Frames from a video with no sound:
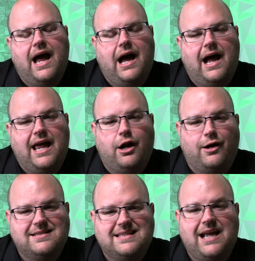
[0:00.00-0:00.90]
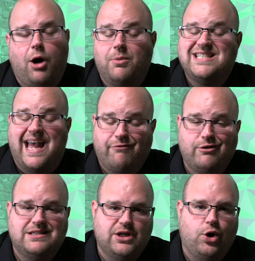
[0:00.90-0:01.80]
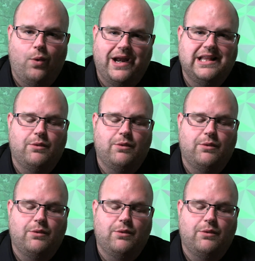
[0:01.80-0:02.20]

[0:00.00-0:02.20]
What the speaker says: And honestly, almost every single wedding